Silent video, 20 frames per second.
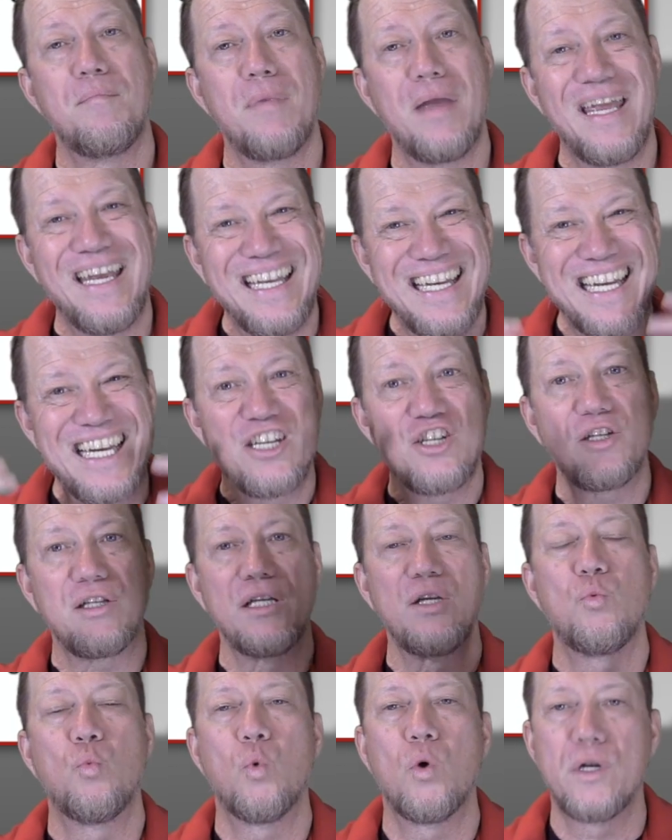
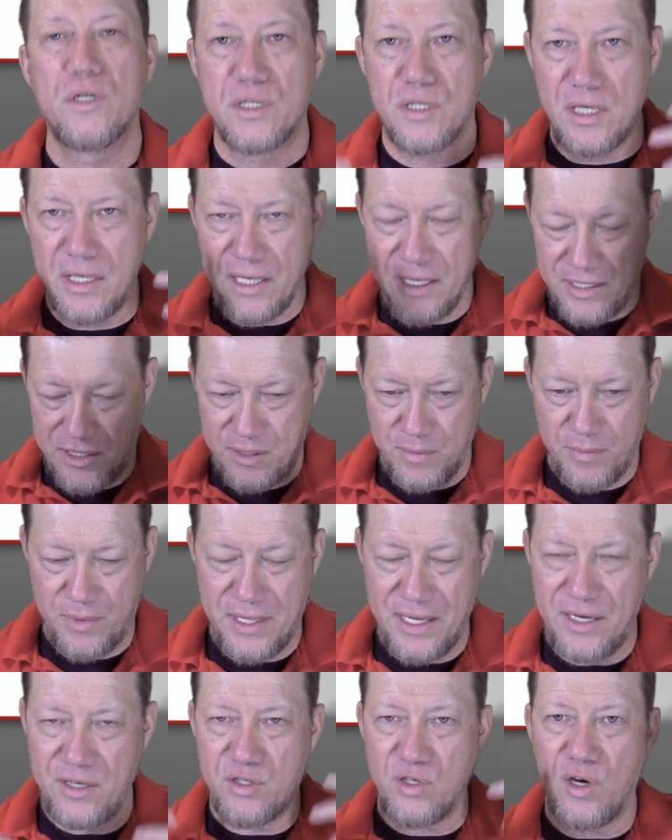initially wants to get some
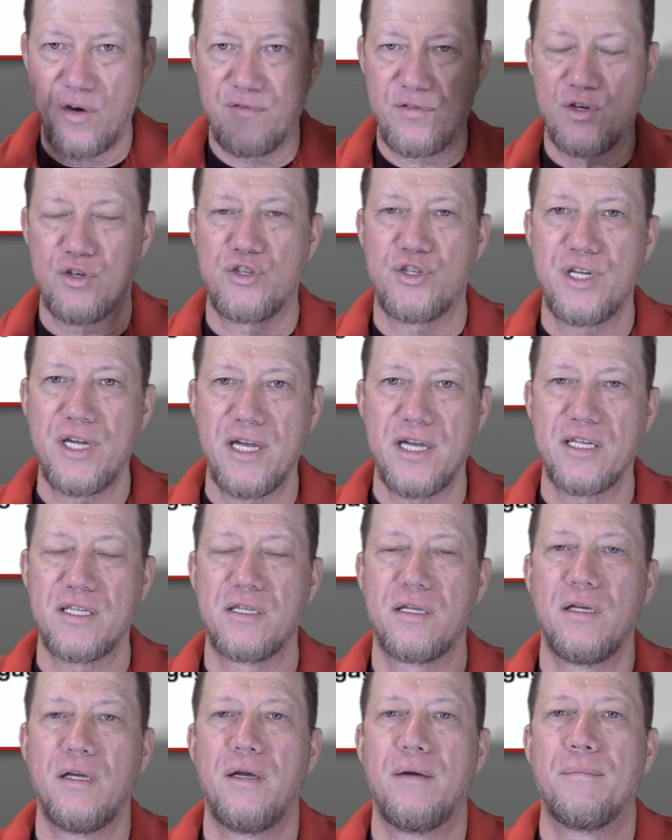things off their
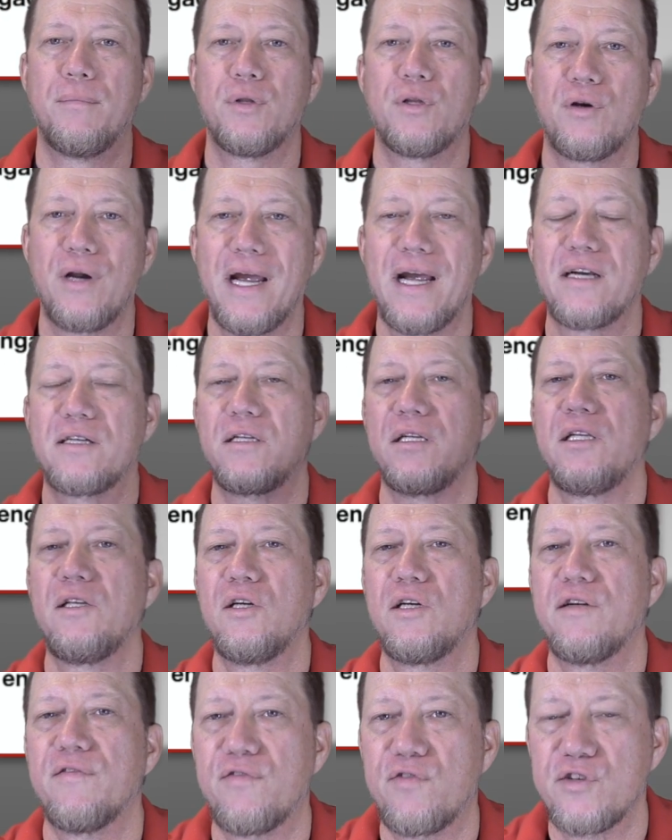chest, but they're actually
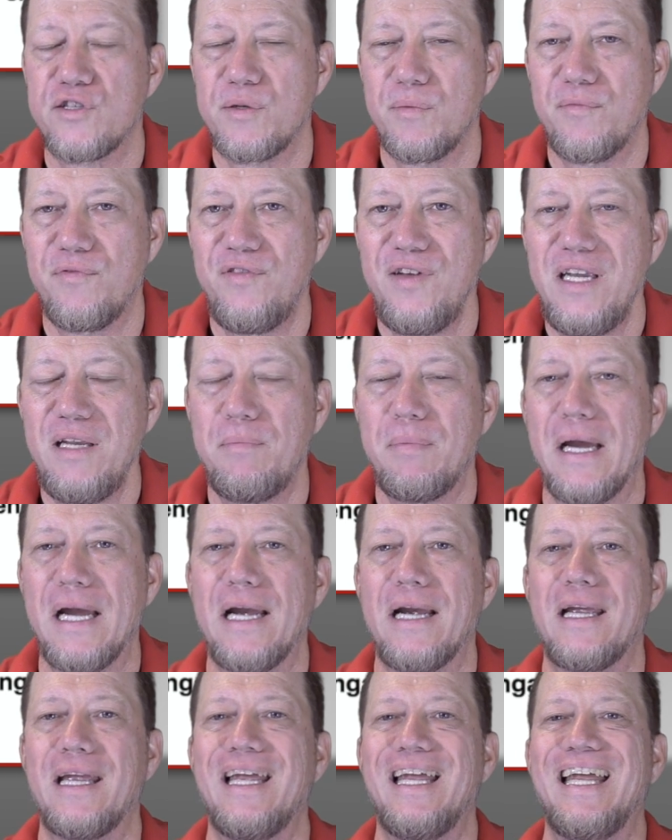looking for some
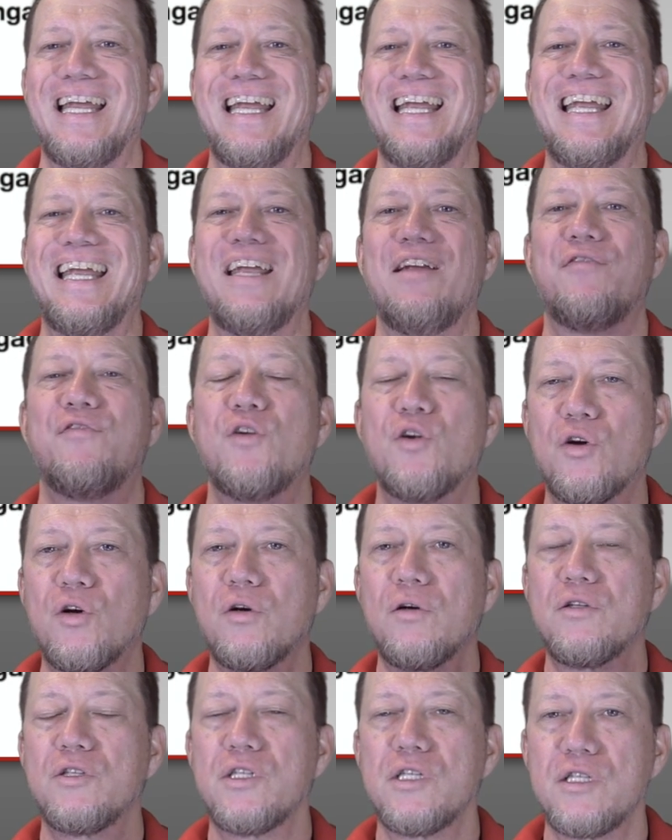feedback, if
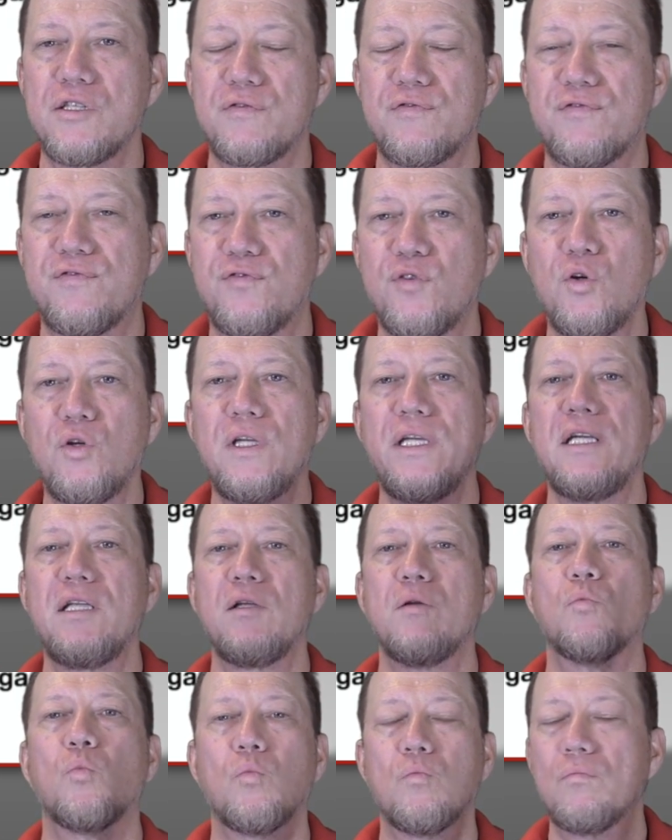you're just
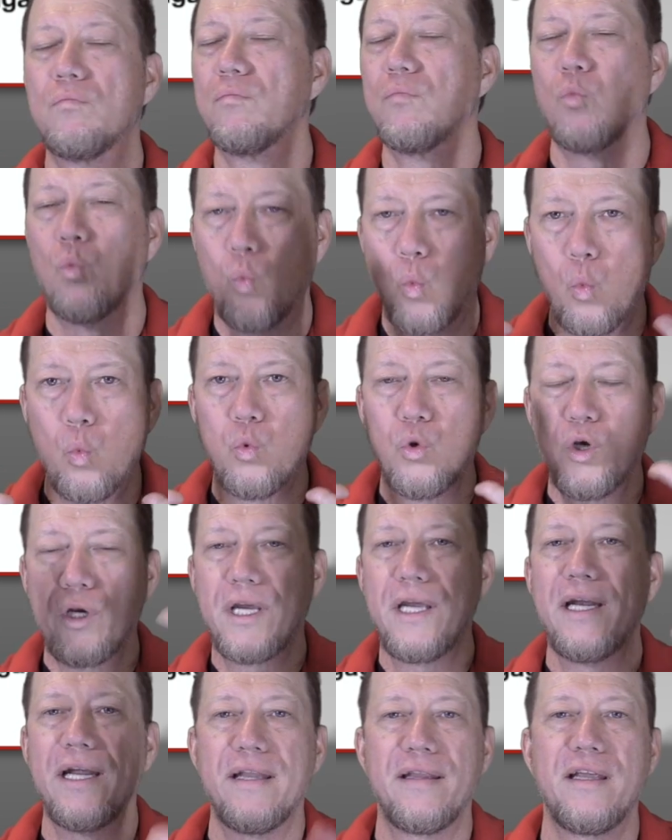fully
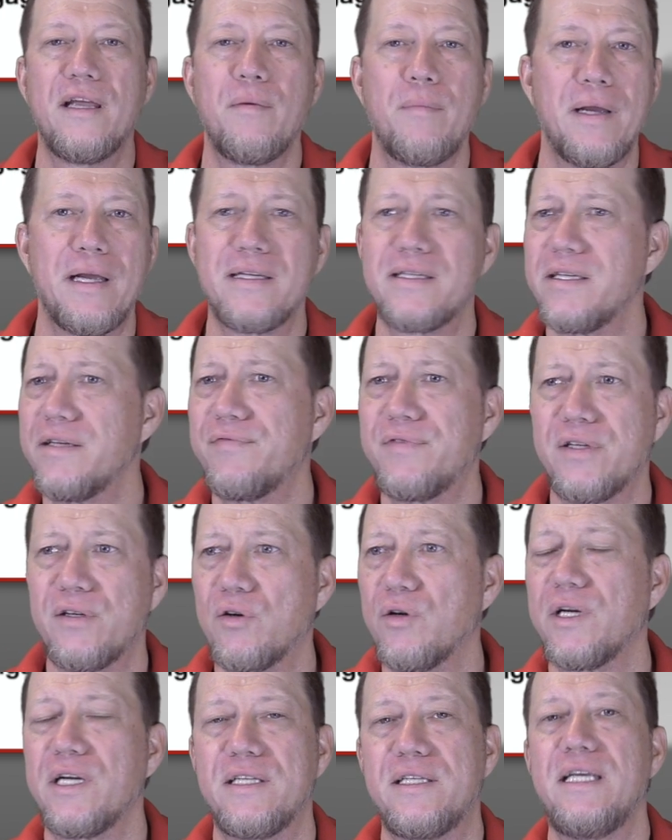looking at them as if they're
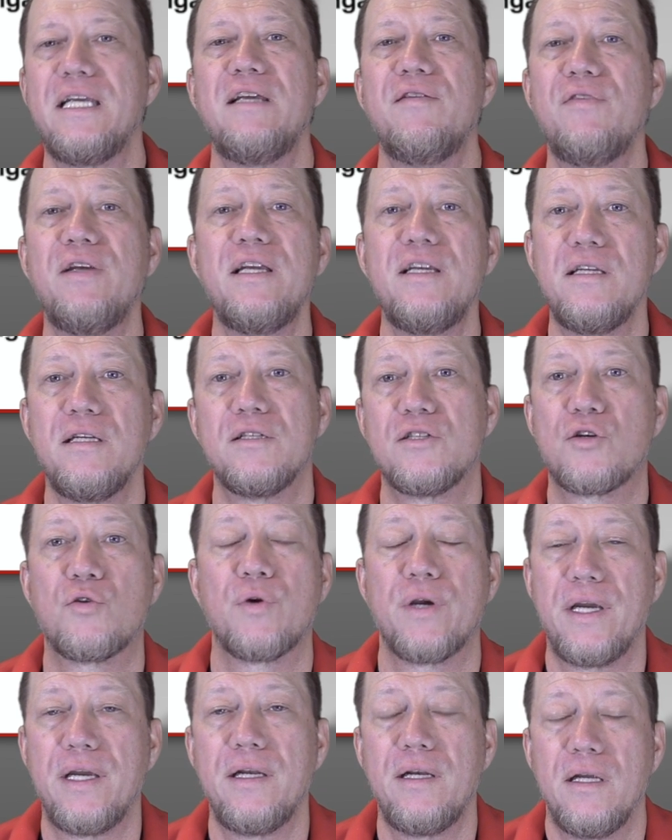on a TV
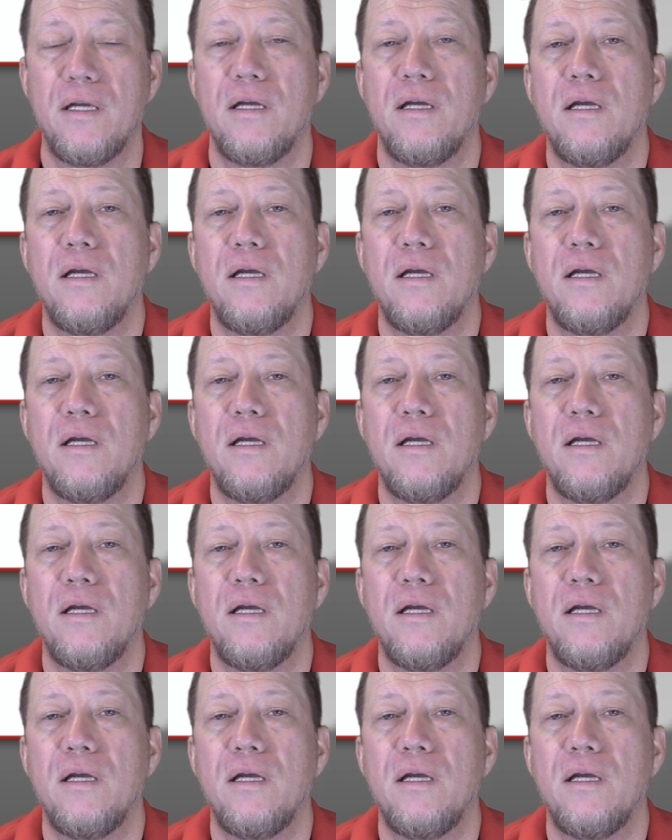screen